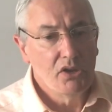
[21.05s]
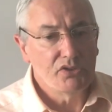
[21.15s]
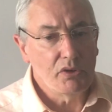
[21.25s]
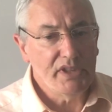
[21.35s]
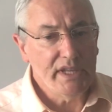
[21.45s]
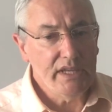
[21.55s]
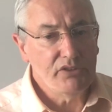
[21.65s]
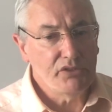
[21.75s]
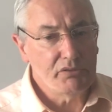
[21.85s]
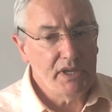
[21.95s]
So
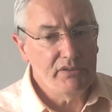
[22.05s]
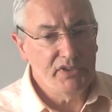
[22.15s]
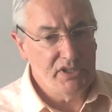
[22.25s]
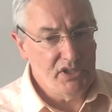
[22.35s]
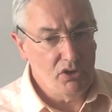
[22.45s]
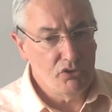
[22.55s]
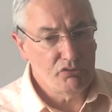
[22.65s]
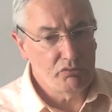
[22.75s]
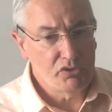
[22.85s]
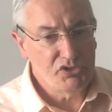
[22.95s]
these 3
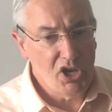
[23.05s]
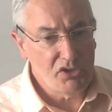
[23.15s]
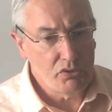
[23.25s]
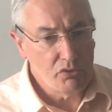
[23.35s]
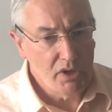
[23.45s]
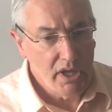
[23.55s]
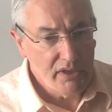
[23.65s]
videos will show you